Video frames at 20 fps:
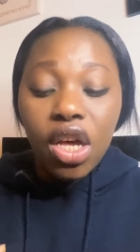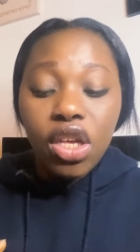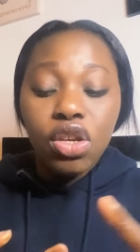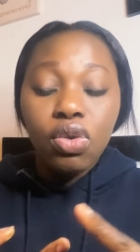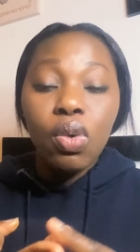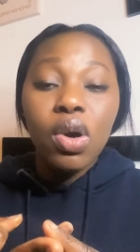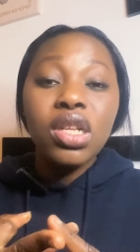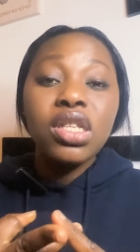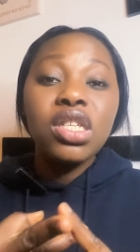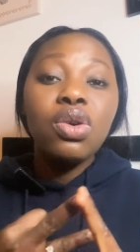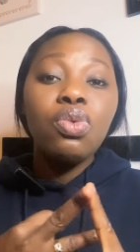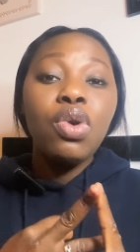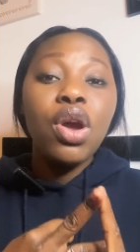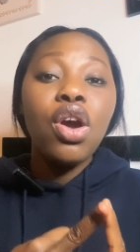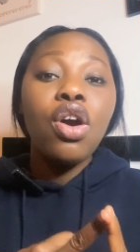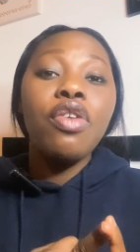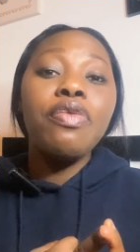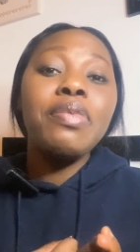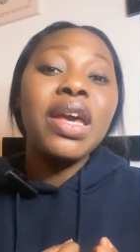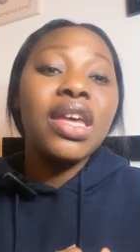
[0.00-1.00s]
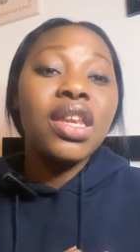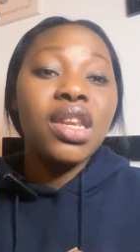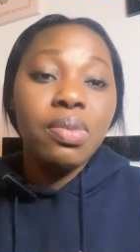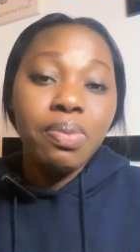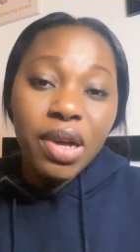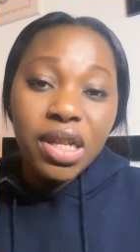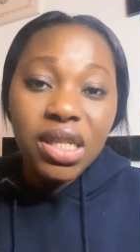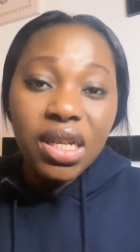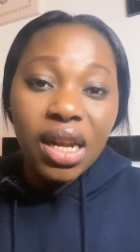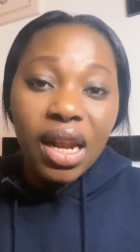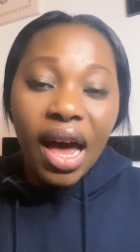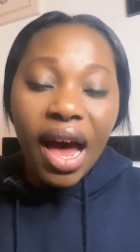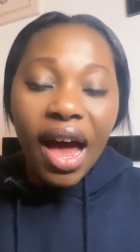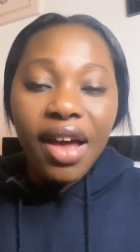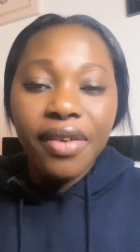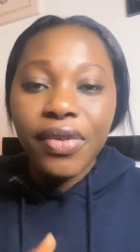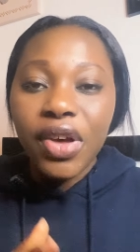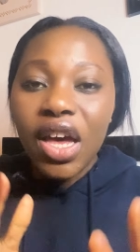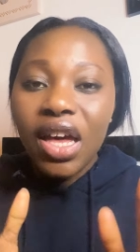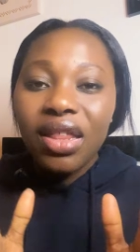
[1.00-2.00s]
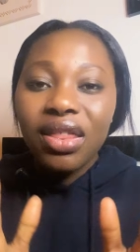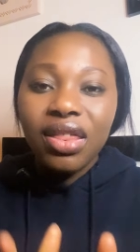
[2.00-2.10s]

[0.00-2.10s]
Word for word: you want a way of making a better life